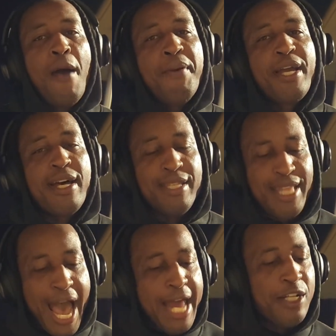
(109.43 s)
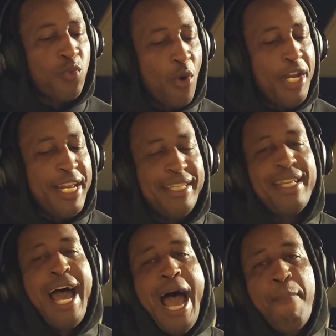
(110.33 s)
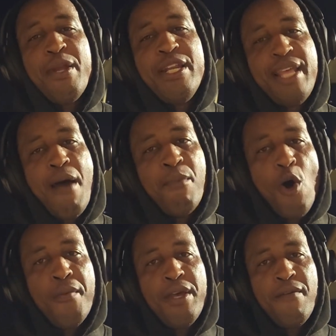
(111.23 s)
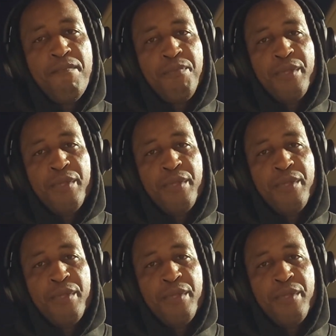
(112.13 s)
because that is what needs to happen in that moment.